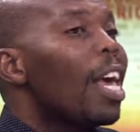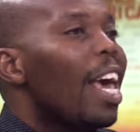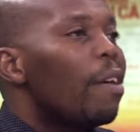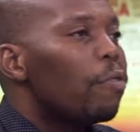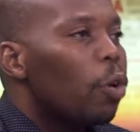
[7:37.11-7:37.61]

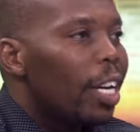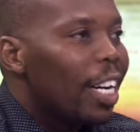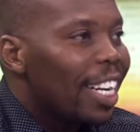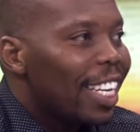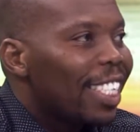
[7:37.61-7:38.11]
have got
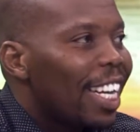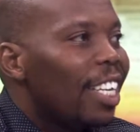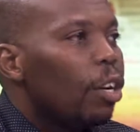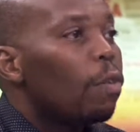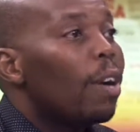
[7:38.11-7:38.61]
an
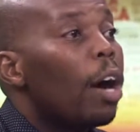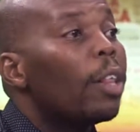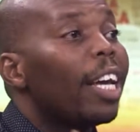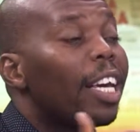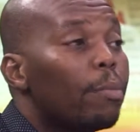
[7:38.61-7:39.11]
understanding of how
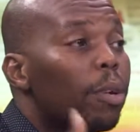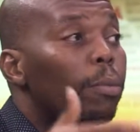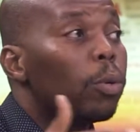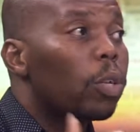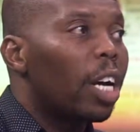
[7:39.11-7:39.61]
they can be
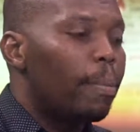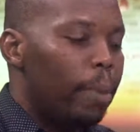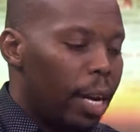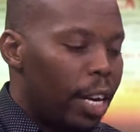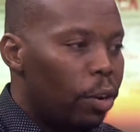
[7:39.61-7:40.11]
able to come
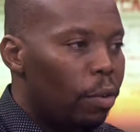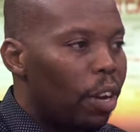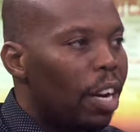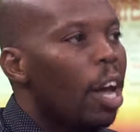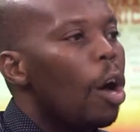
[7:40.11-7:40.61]
back and innovate.